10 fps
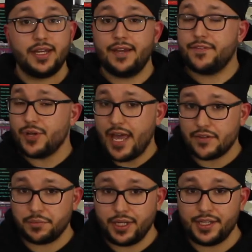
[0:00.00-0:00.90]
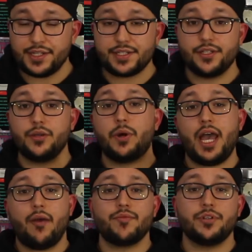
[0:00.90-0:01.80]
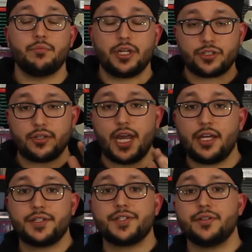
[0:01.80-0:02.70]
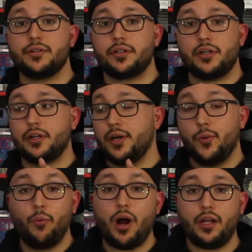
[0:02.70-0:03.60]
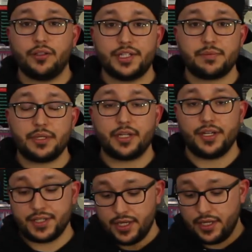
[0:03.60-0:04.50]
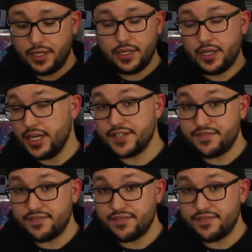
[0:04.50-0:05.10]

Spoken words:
If you haven't played this, you have to. Make sure you add this to your want list because it's